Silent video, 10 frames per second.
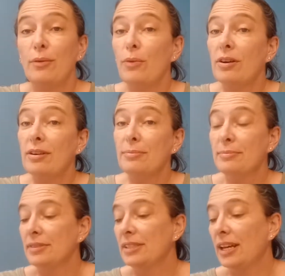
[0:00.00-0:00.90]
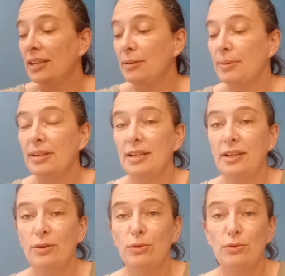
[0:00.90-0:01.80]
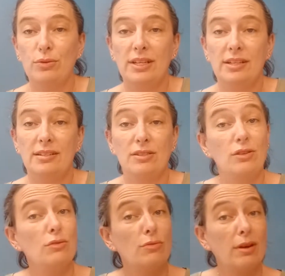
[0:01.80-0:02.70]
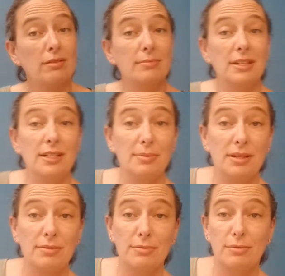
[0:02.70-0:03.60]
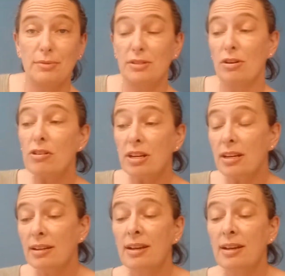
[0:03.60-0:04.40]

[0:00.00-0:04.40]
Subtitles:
Welcome to anybody who is new. Welcome to anybody who's returning.